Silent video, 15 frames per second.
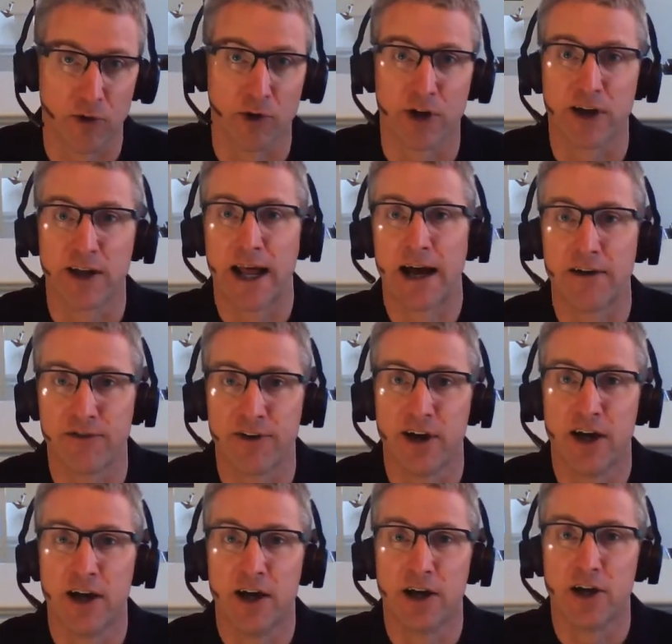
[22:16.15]
So you can
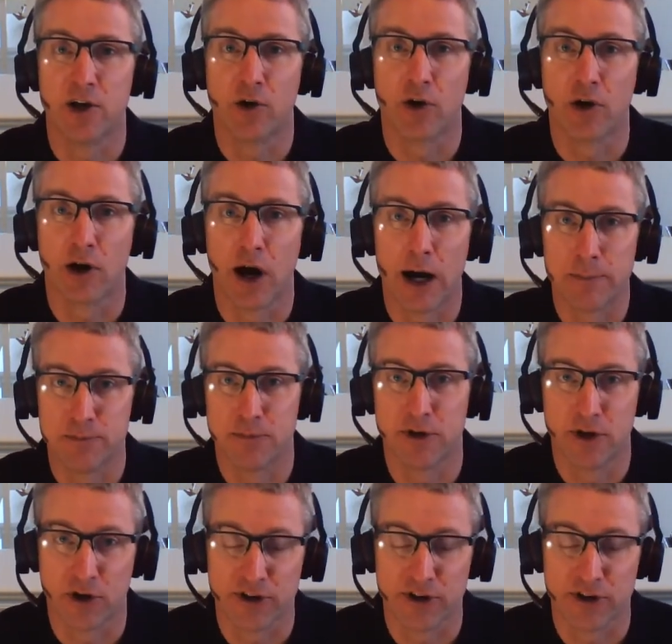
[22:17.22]
have your